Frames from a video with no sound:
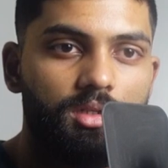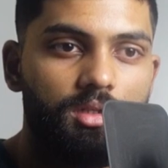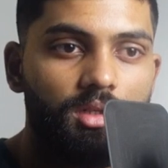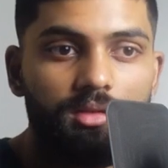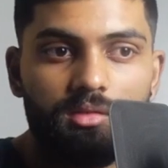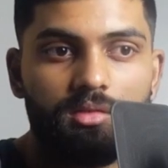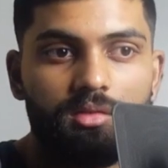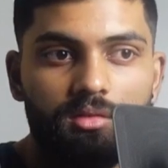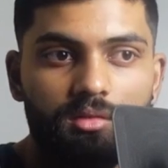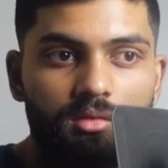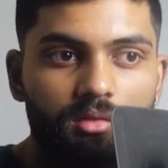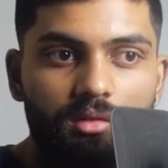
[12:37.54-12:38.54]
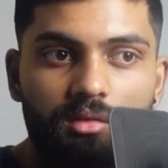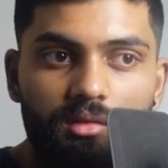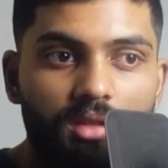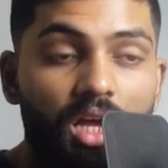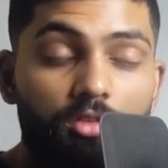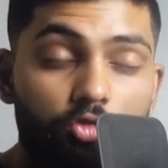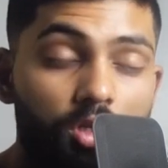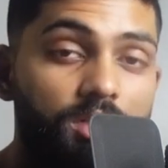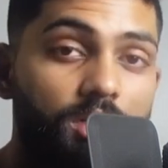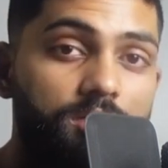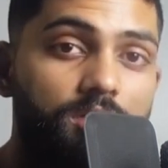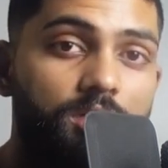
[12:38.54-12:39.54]
That really
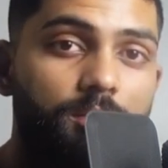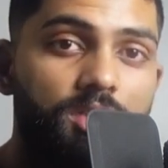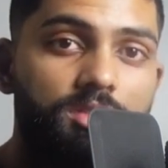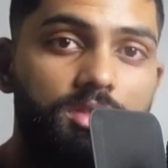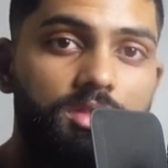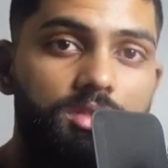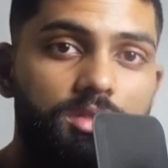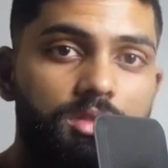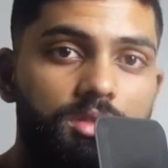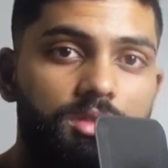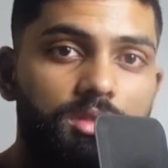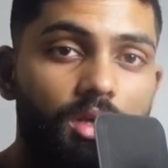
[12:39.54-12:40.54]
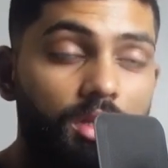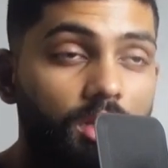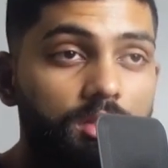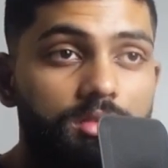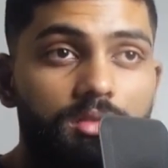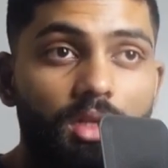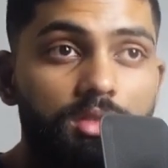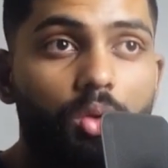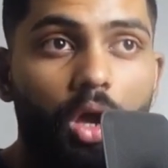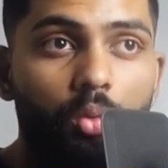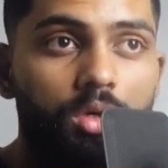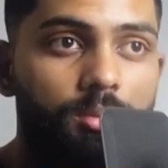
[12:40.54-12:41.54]
does send a message. And that's
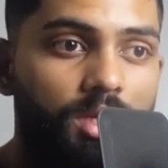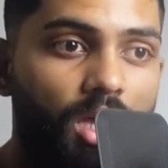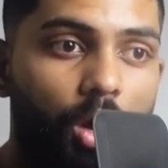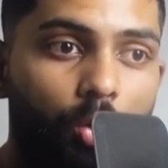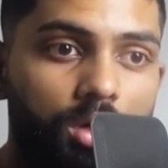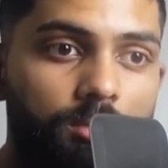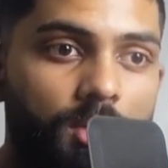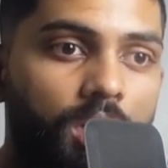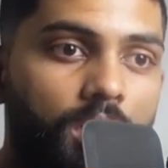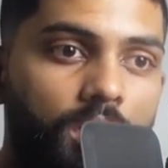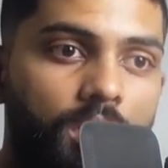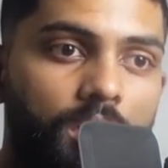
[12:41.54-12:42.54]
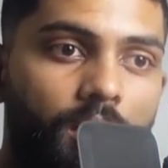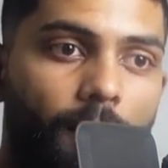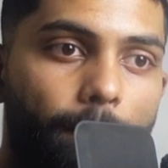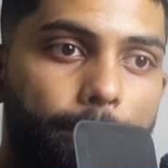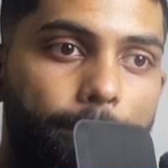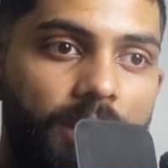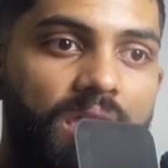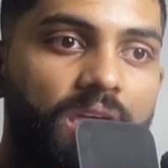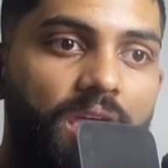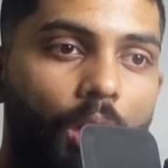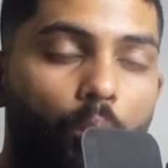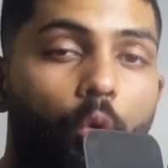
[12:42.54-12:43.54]
what I want to be. I want to
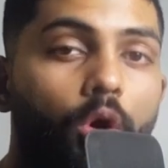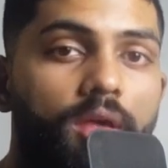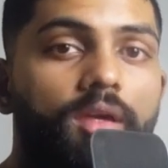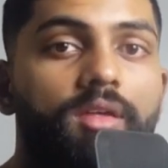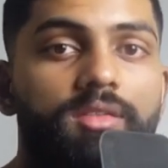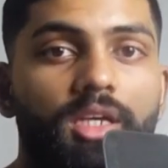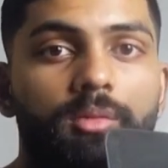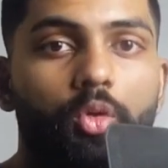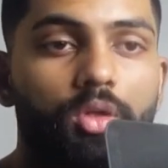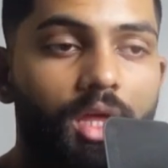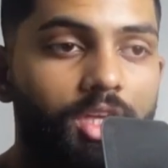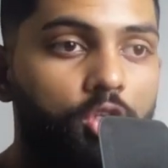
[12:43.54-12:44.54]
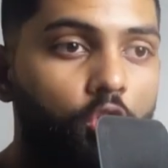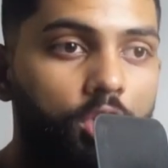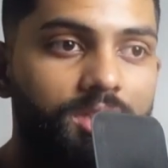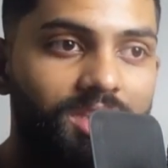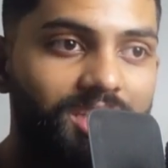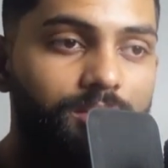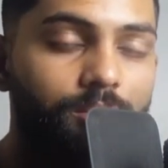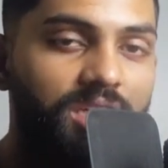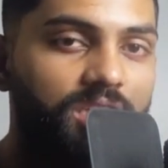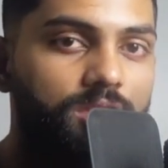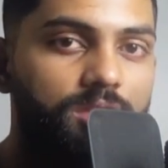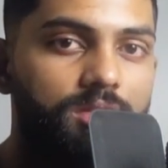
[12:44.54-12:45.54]
be a walking example that you don't need
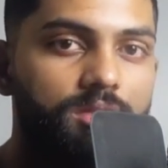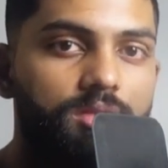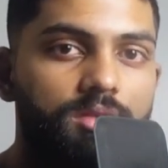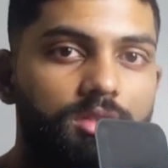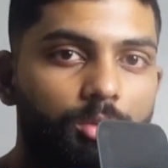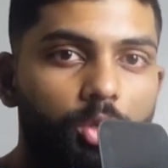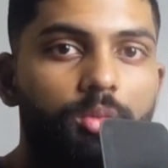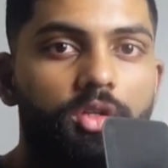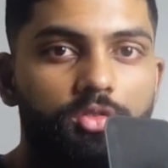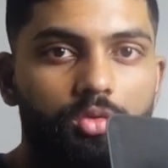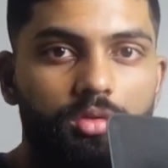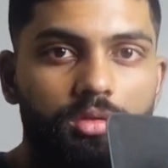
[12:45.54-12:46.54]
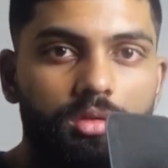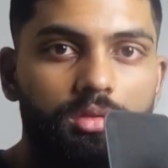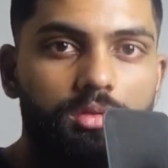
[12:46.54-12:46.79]
meat to build muscle.